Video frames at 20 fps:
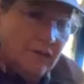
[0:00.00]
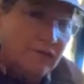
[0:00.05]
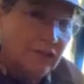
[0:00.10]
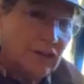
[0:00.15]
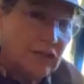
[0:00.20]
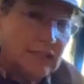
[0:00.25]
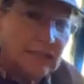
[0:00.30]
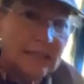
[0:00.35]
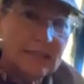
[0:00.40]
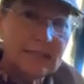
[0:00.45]

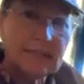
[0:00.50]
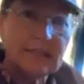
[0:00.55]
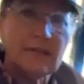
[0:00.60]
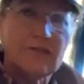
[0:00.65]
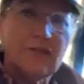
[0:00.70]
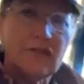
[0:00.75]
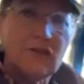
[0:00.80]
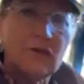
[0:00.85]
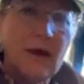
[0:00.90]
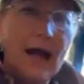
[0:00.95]
for at least
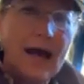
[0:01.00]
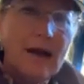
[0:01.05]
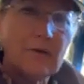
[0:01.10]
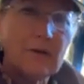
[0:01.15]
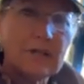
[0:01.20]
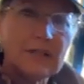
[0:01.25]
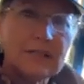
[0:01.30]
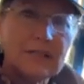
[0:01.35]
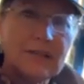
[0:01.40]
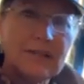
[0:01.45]
a few
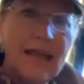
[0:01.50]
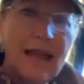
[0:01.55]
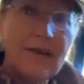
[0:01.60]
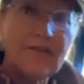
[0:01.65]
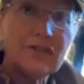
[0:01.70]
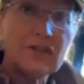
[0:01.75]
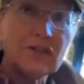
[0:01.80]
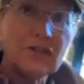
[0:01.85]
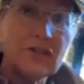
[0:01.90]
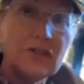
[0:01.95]
hours in the
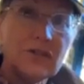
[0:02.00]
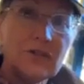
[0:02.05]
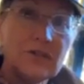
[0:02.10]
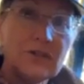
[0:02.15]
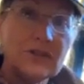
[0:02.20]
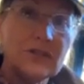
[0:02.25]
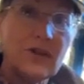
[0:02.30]
afternoon